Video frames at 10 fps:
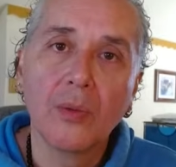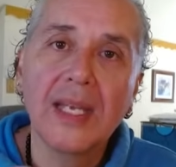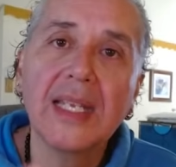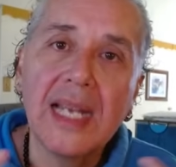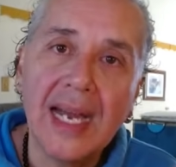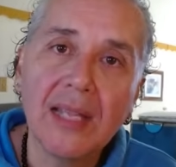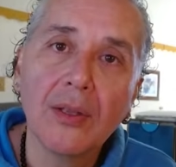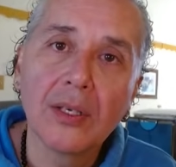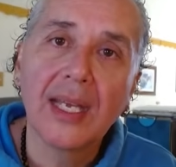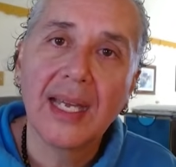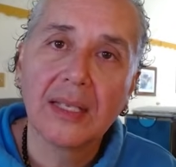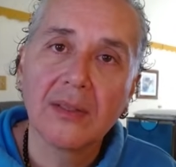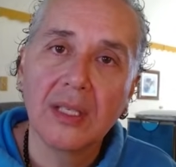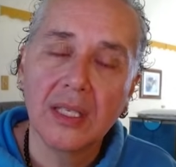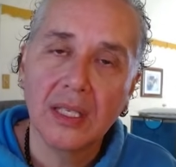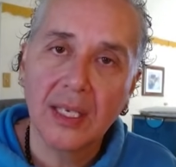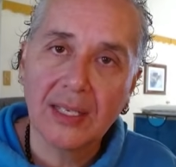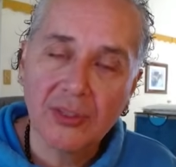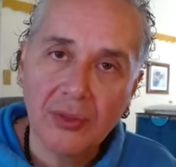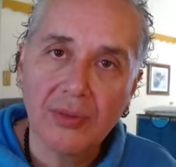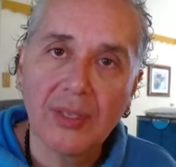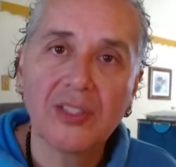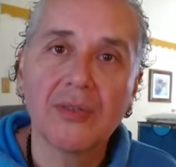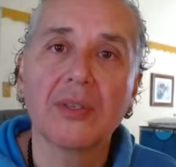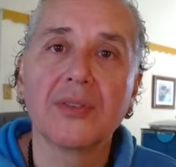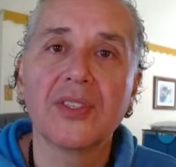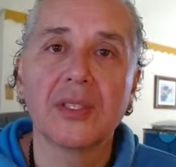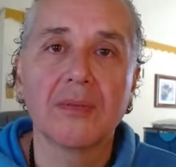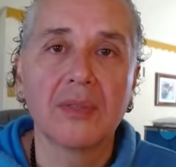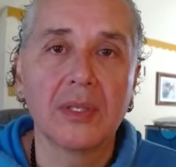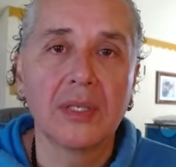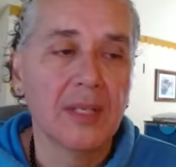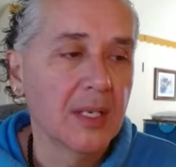way that I look at the extraterrestrials, the